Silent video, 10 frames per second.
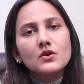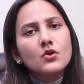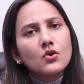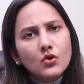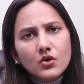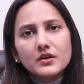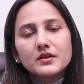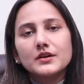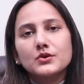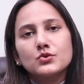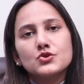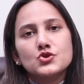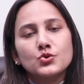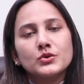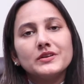or it could
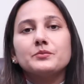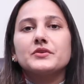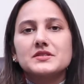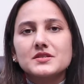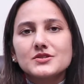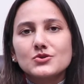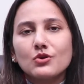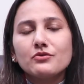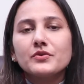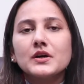show the presence of